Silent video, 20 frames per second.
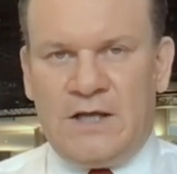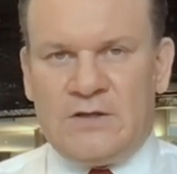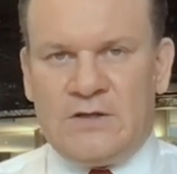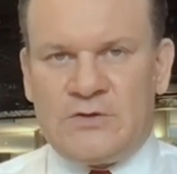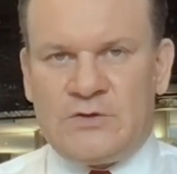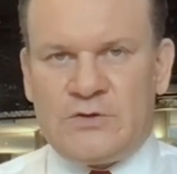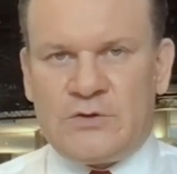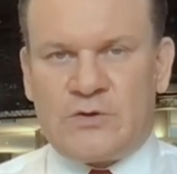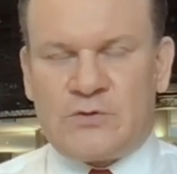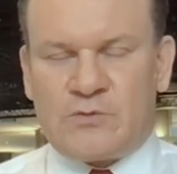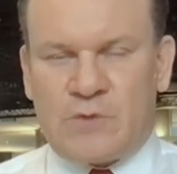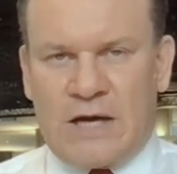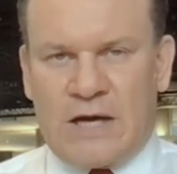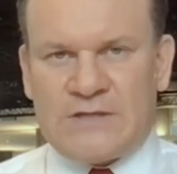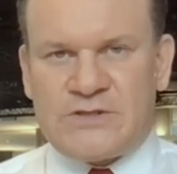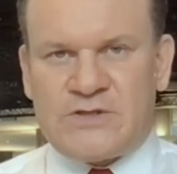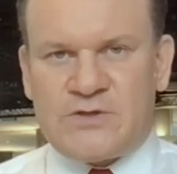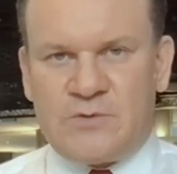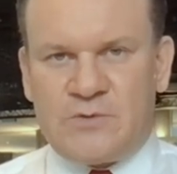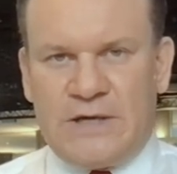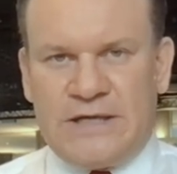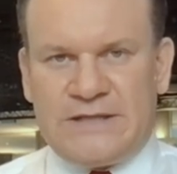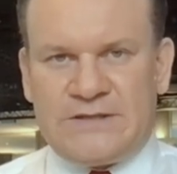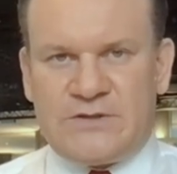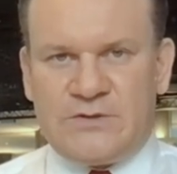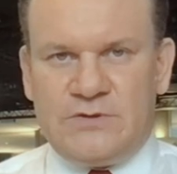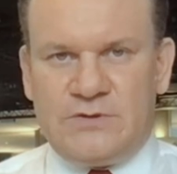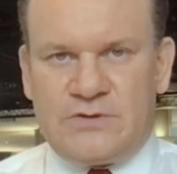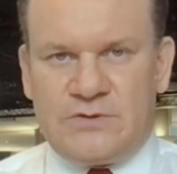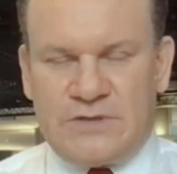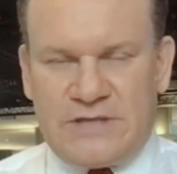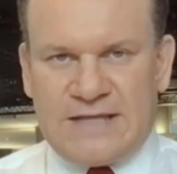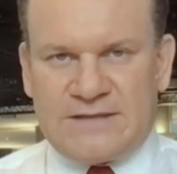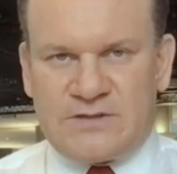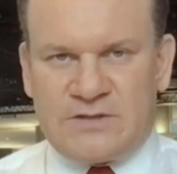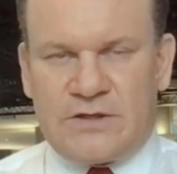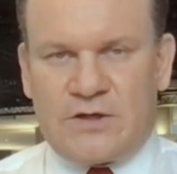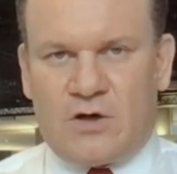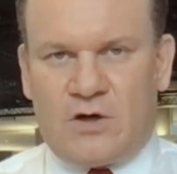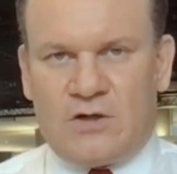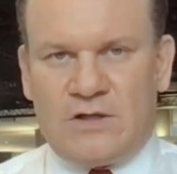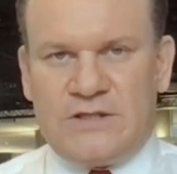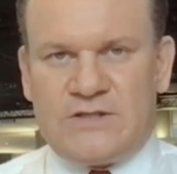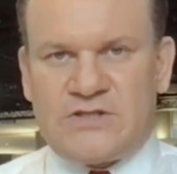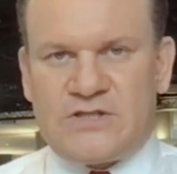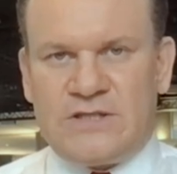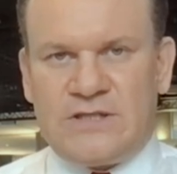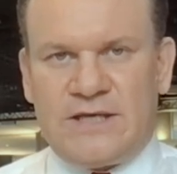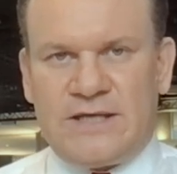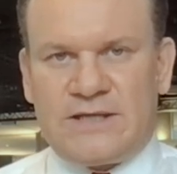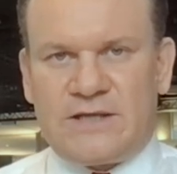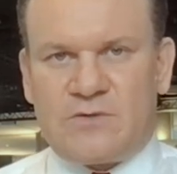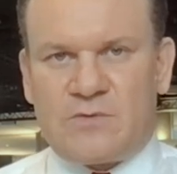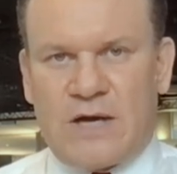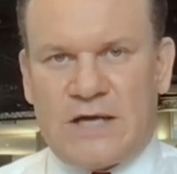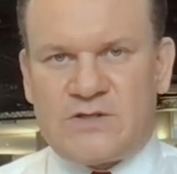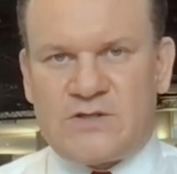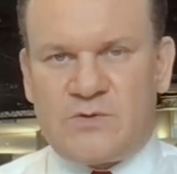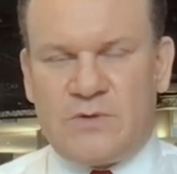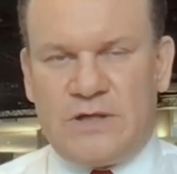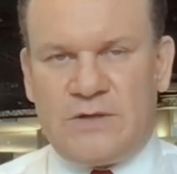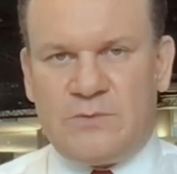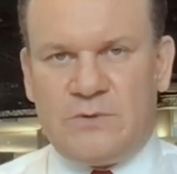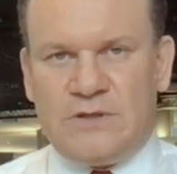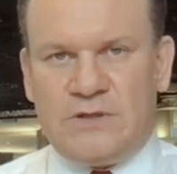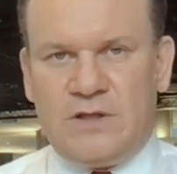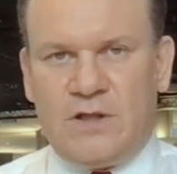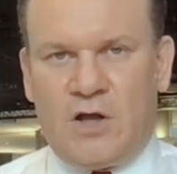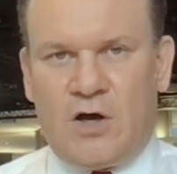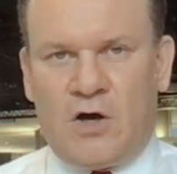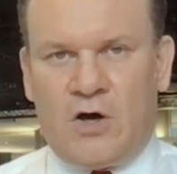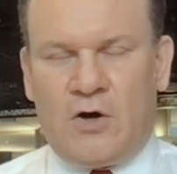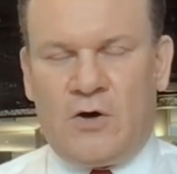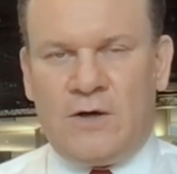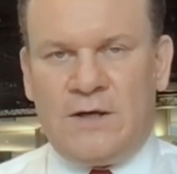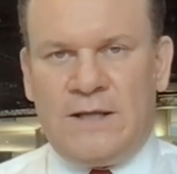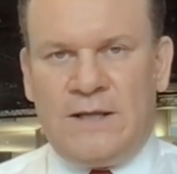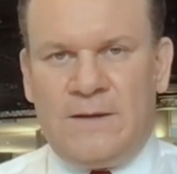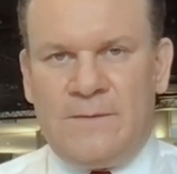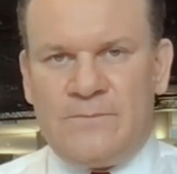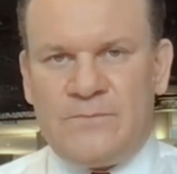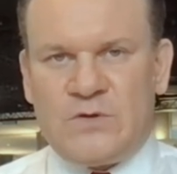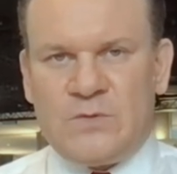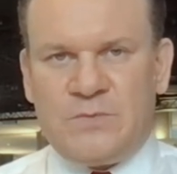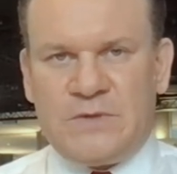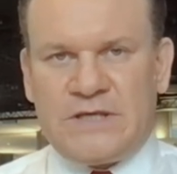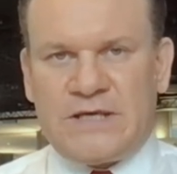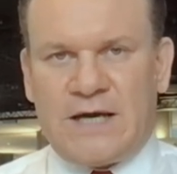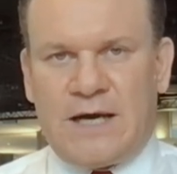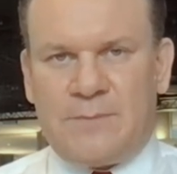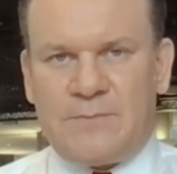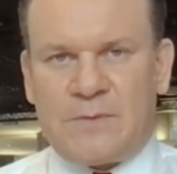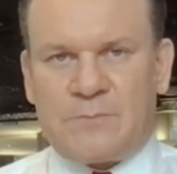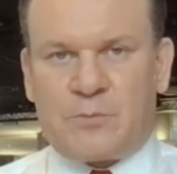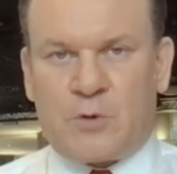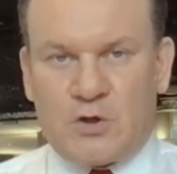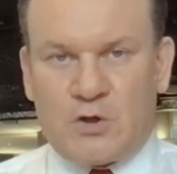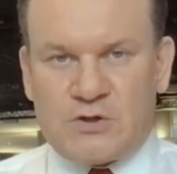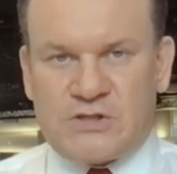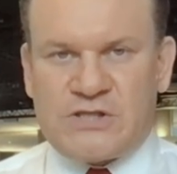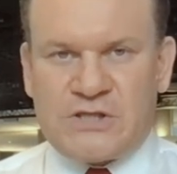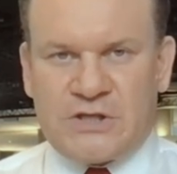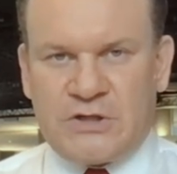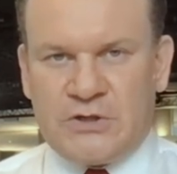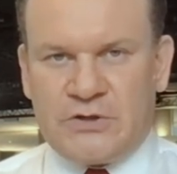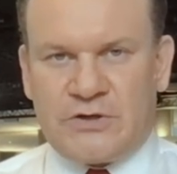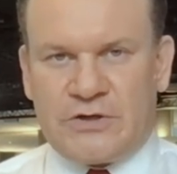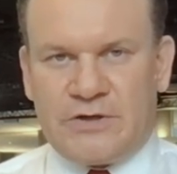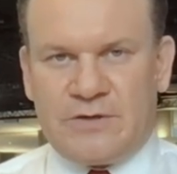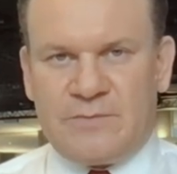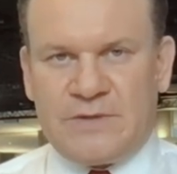graduate, to get to the college and graduate with the law to become a prosecutor.